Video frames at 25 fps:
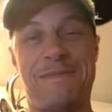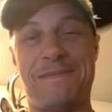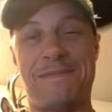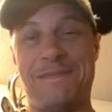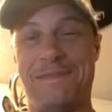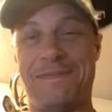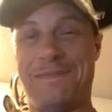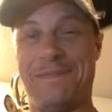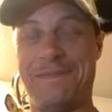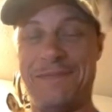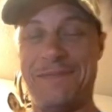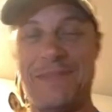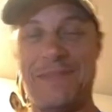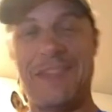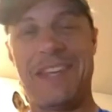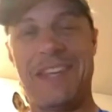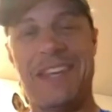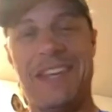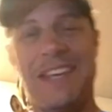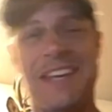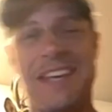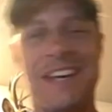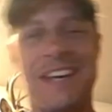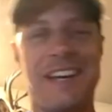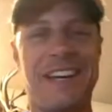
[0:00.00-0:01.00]
So you
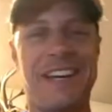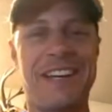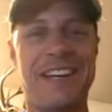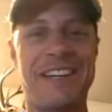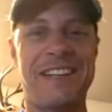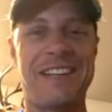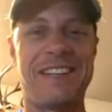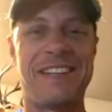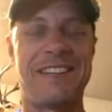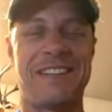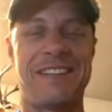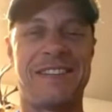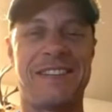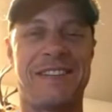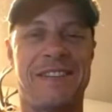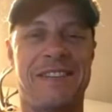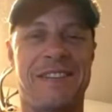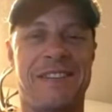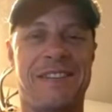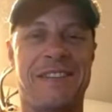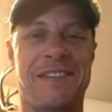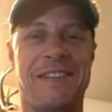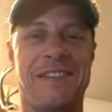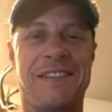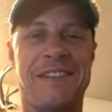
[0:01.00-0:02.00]
barely got to live,
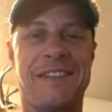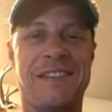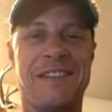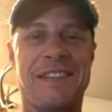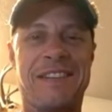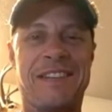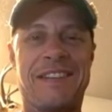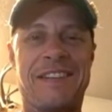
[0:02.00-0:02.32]
like,